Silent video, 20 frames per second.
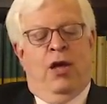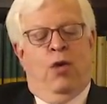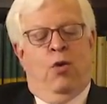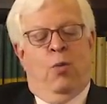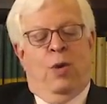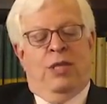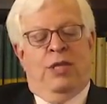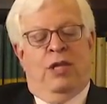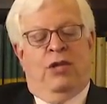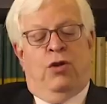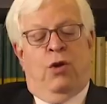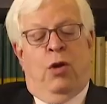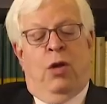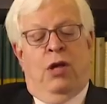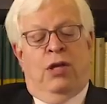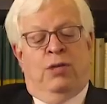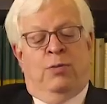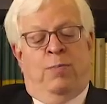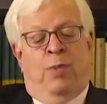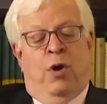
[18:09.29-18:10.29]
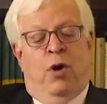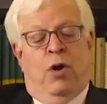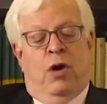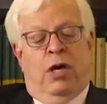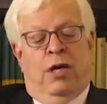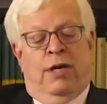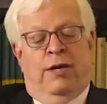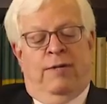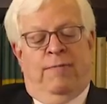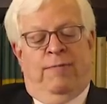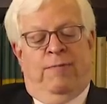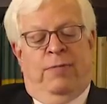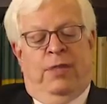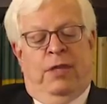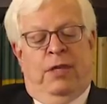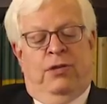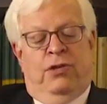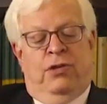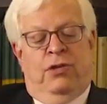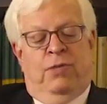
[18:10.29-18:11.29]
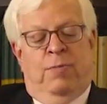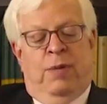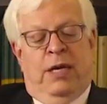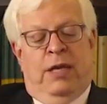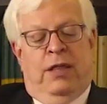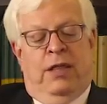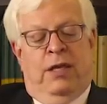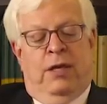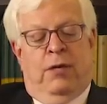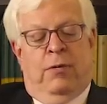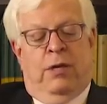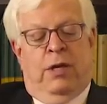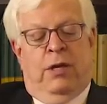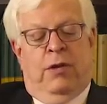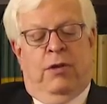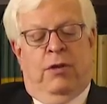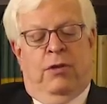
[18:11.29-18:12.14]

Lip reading: When the dogs bark, this is my theory.